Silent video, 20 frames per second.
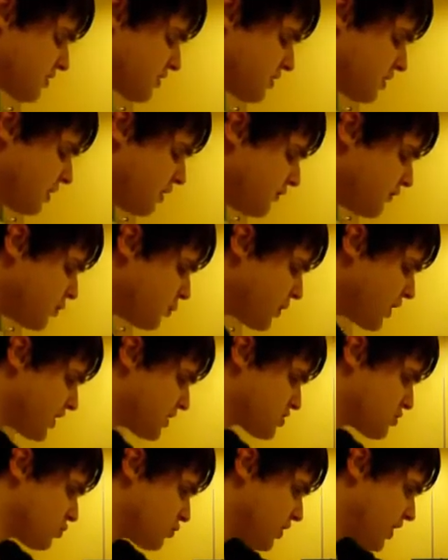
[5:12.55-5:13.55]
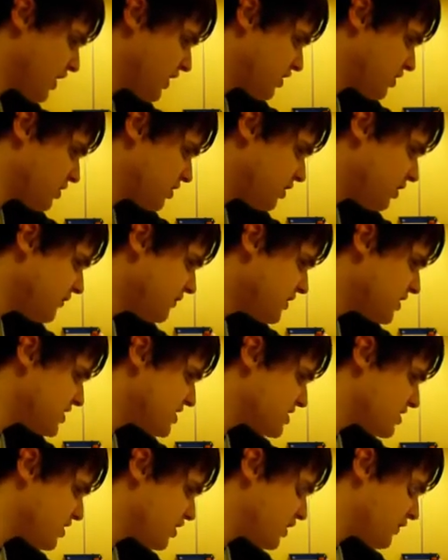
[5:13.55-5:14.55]
I love the way it's all like, I love the
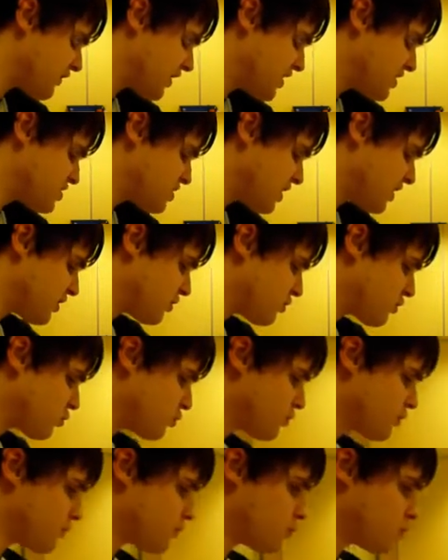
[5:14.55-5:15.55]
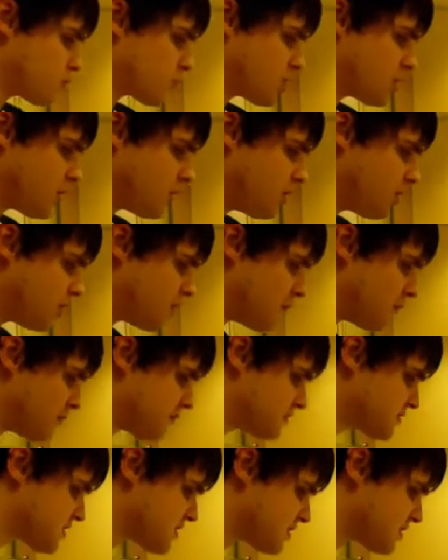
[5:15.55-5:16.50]
design of it, it's like all curved,